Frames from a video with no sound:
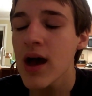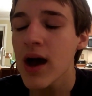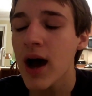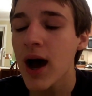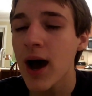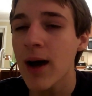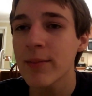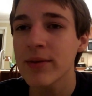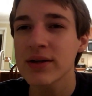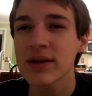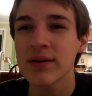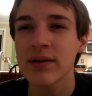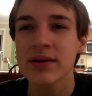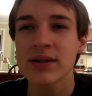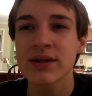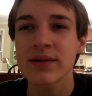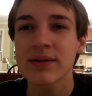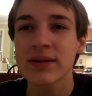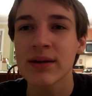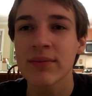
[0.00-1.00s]
It's
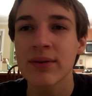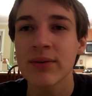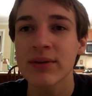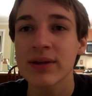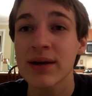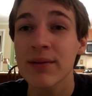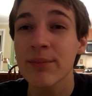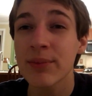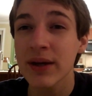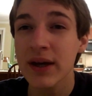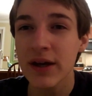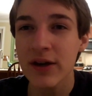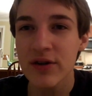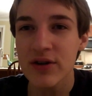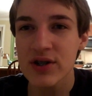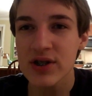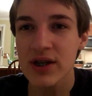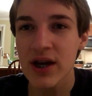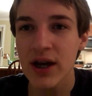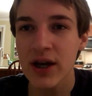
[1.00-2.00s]
just something with the
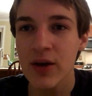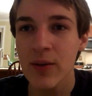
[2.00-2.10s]
beginner's luck.